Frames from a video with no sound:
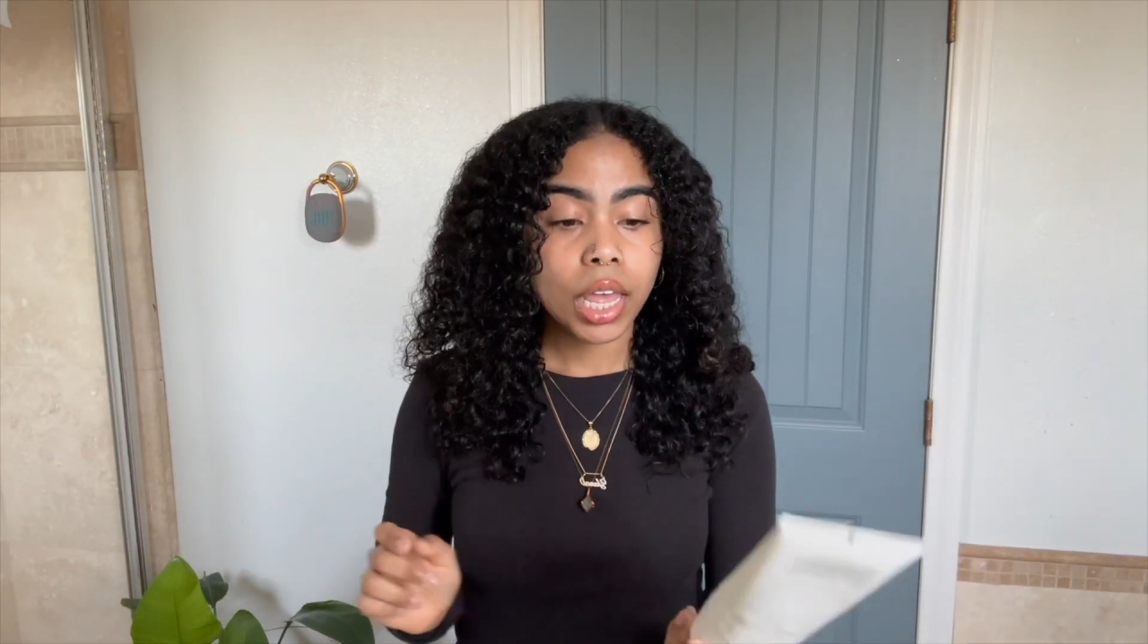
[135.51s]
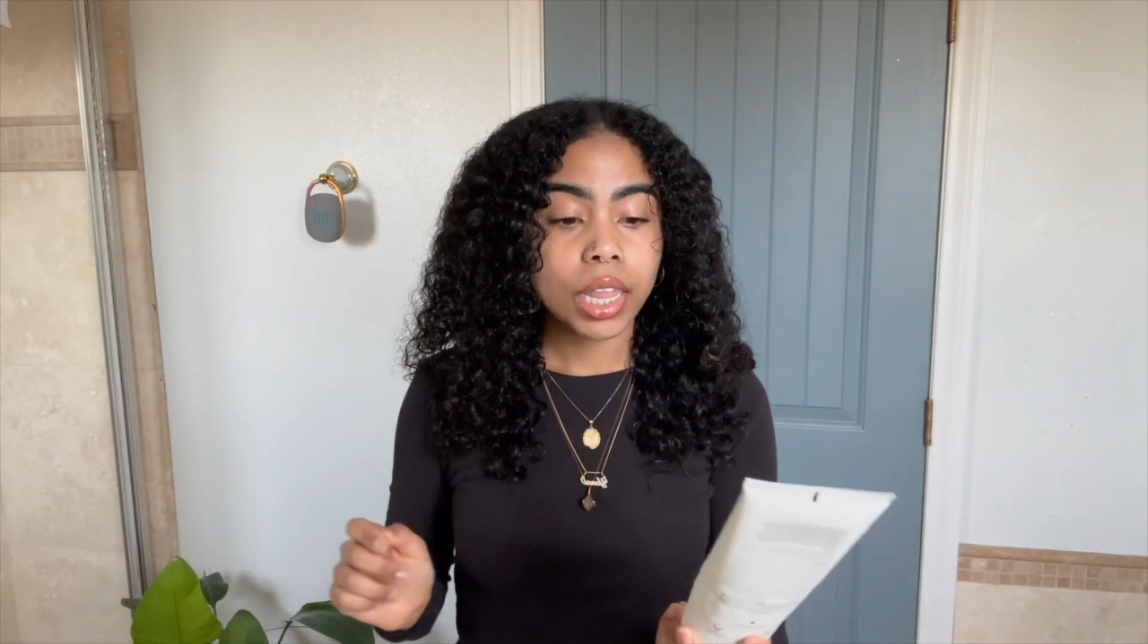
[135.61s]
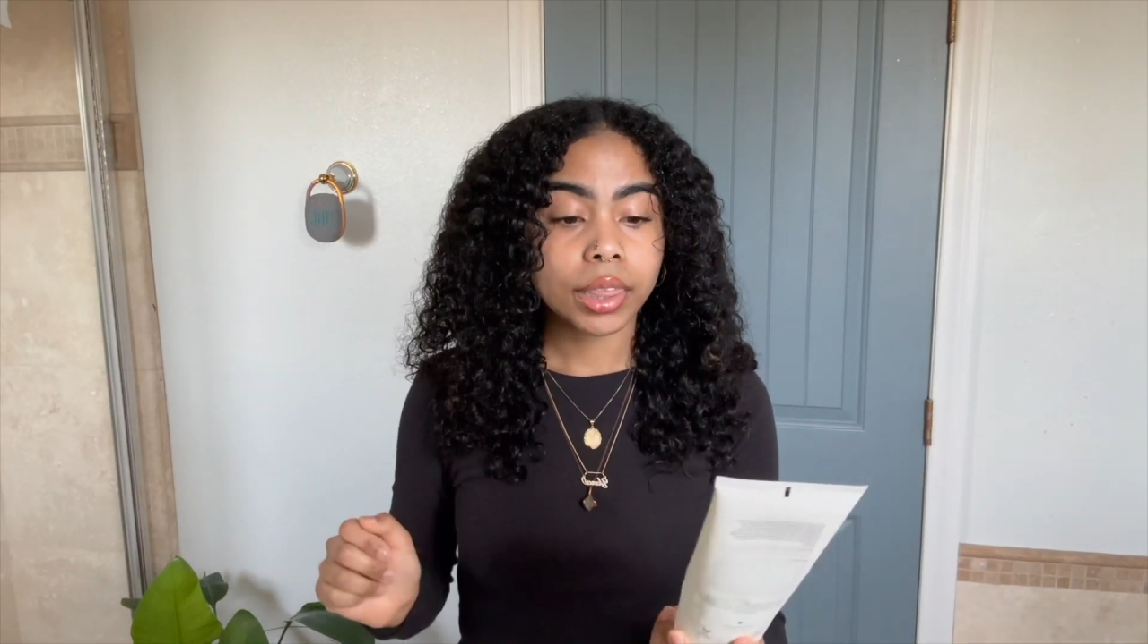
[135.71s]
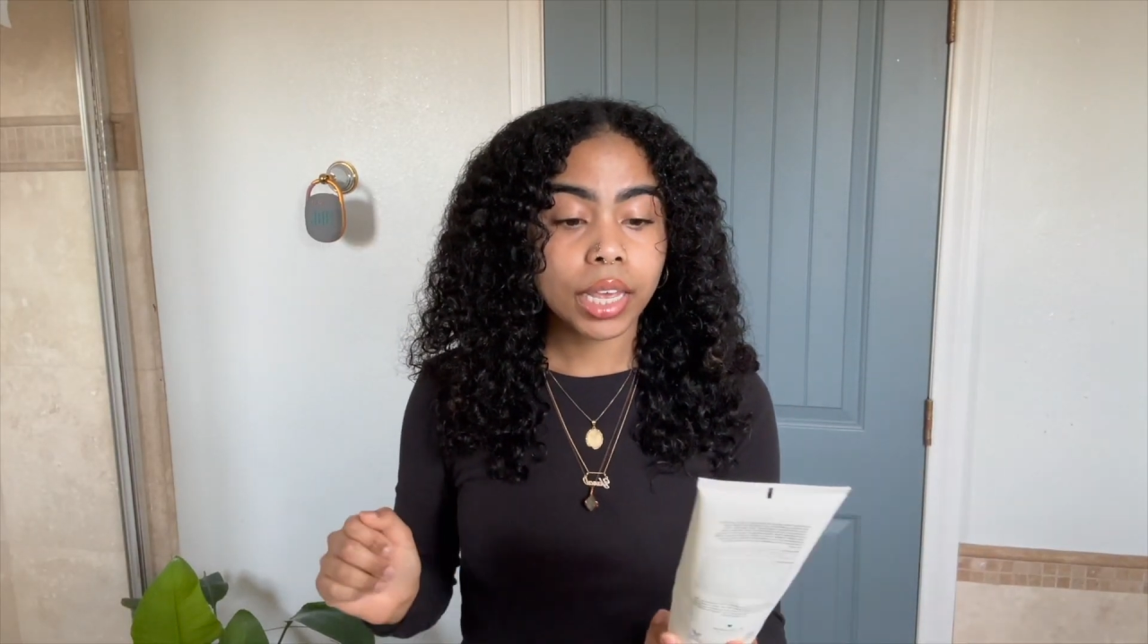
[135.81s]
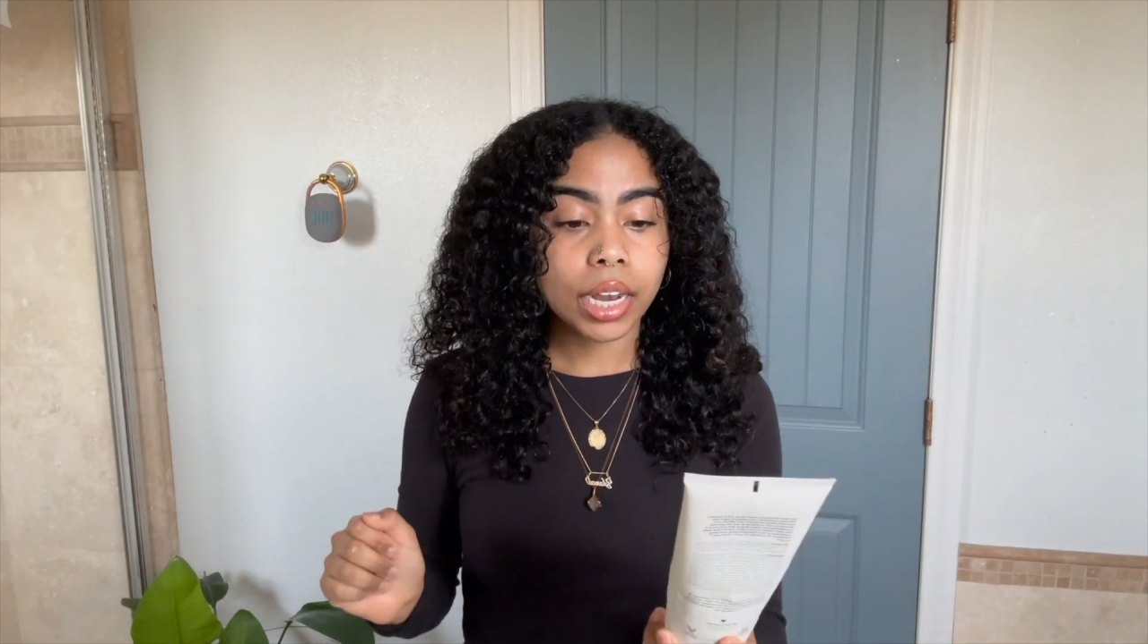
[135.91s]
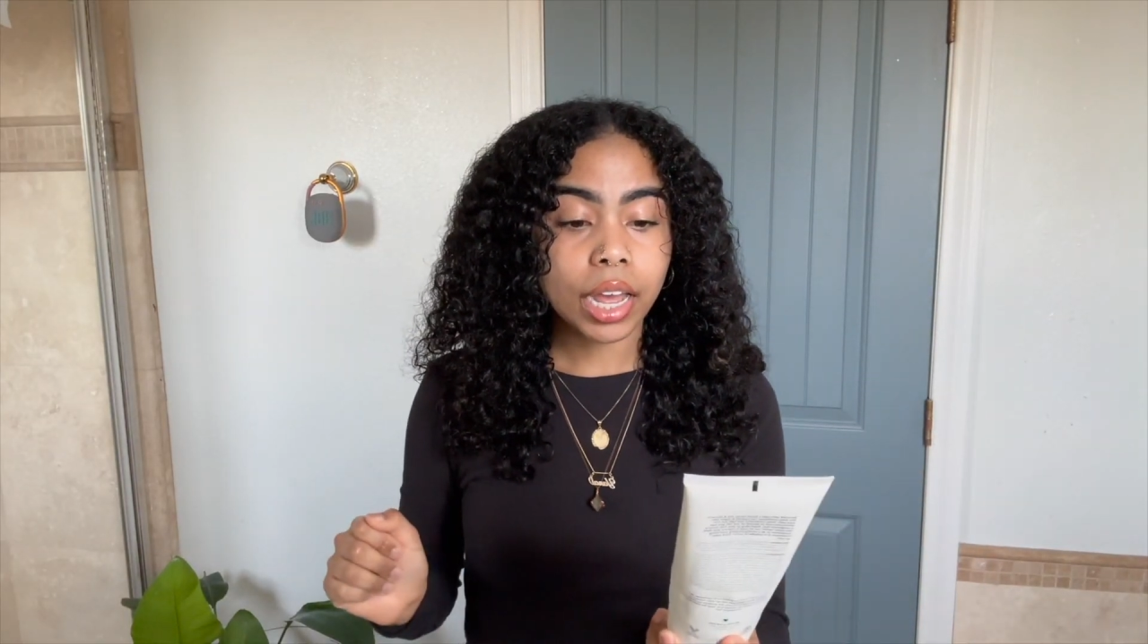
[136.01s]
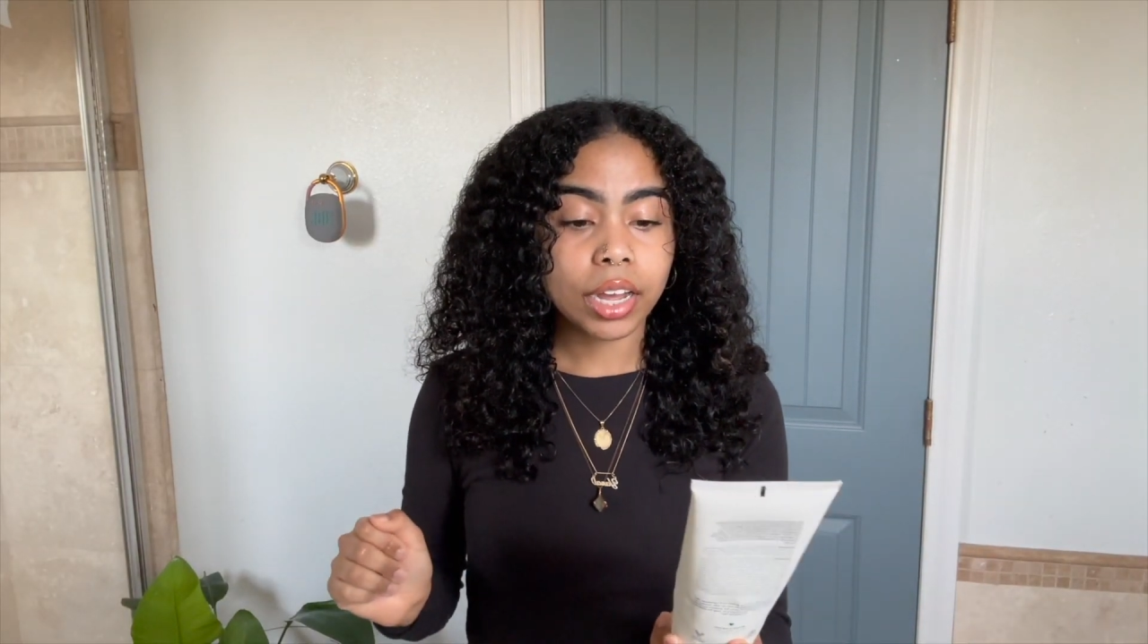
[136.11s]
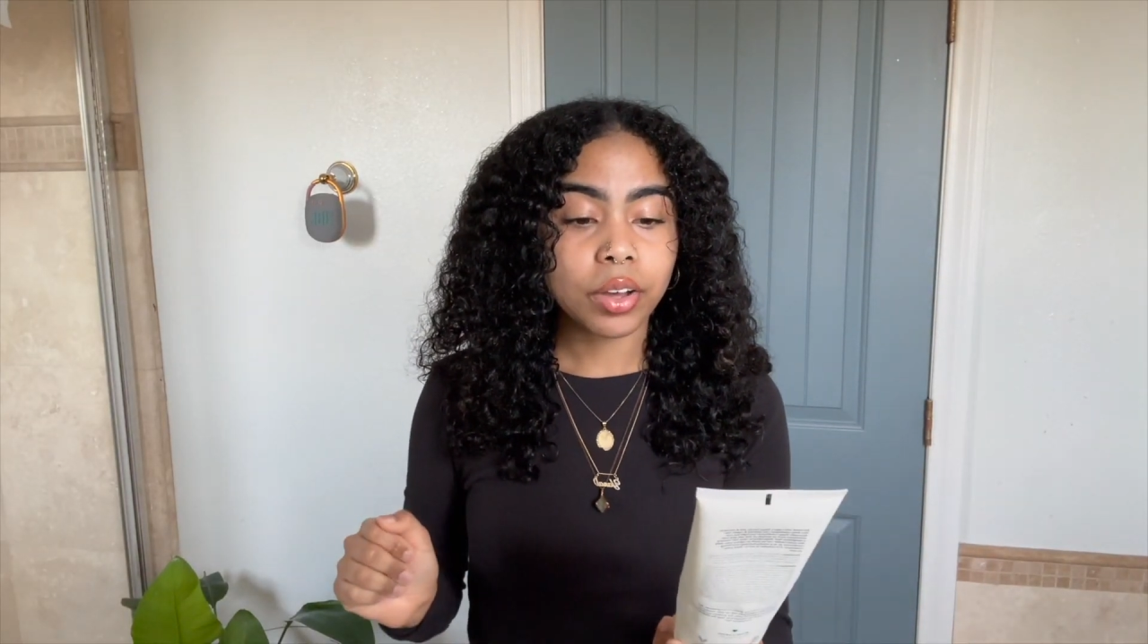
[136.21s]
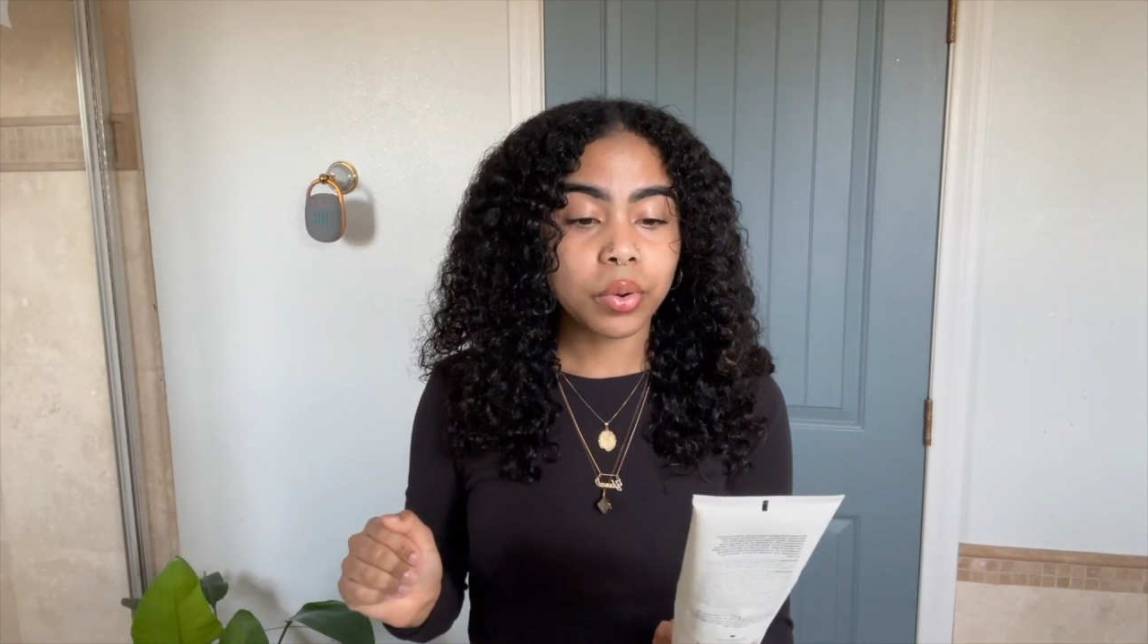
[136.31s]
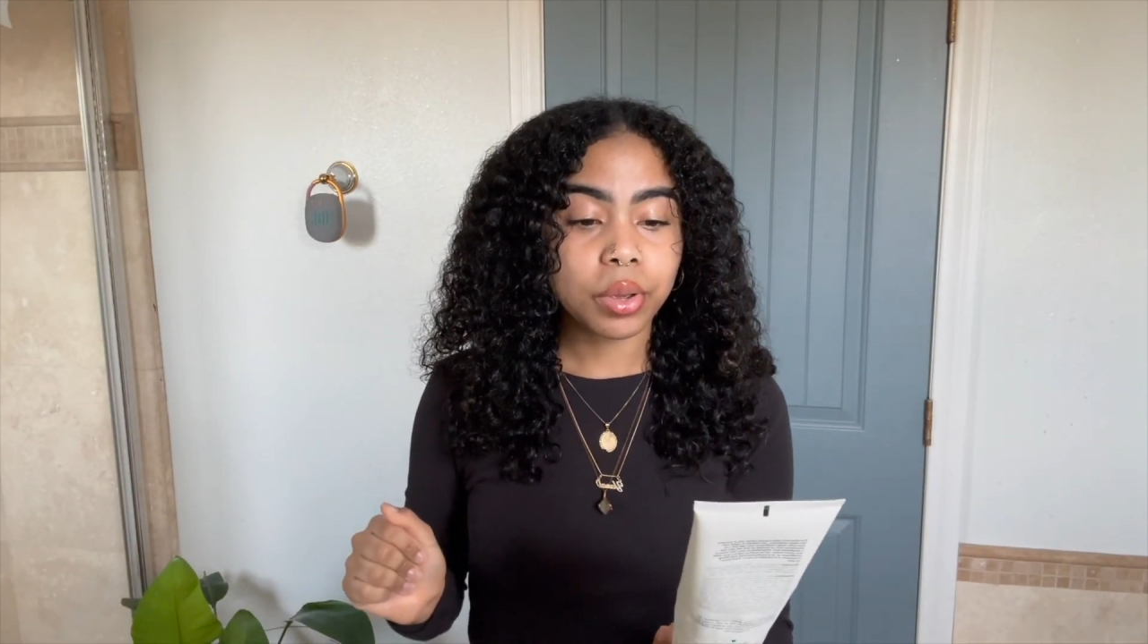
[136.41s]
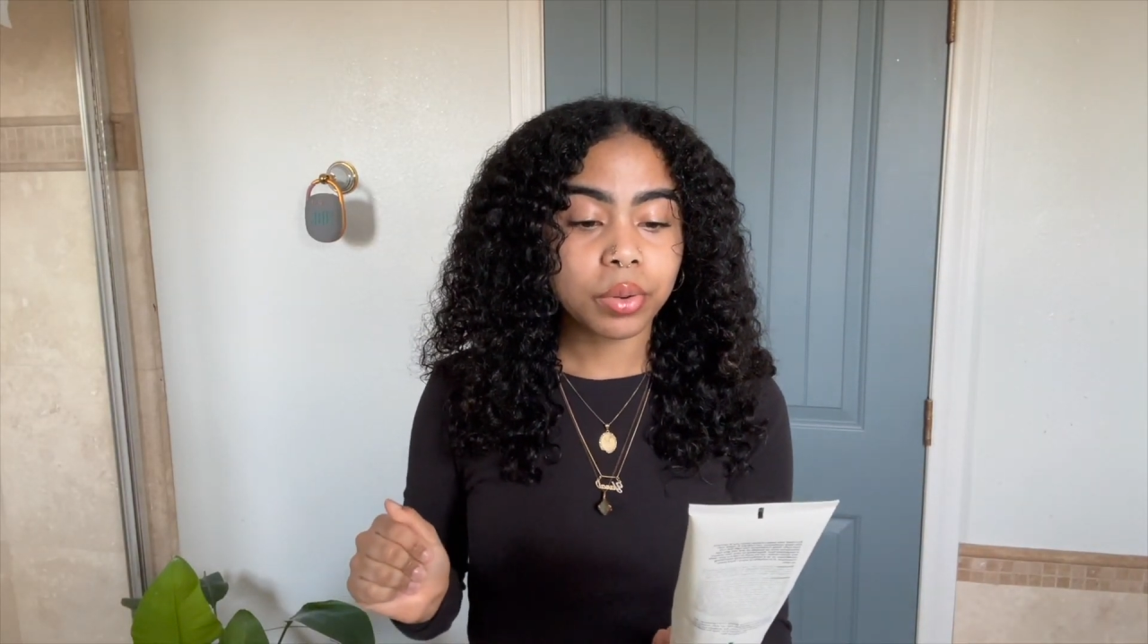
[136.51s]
then I go in